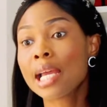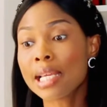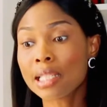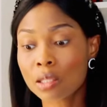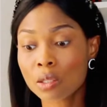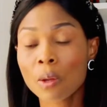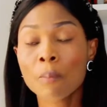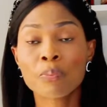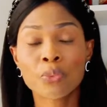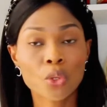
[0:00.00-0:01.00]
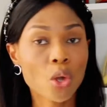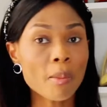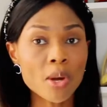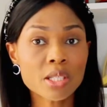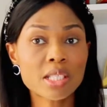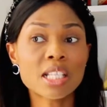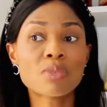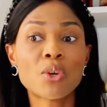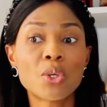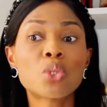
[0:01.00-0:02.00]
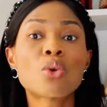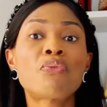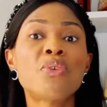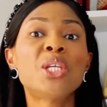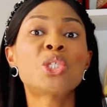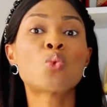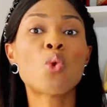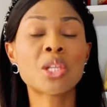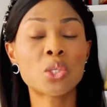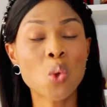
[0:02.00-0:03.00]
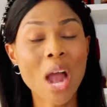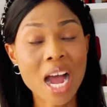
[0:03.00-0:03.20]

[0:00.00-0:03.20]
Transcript: it's common sense for you to finish what you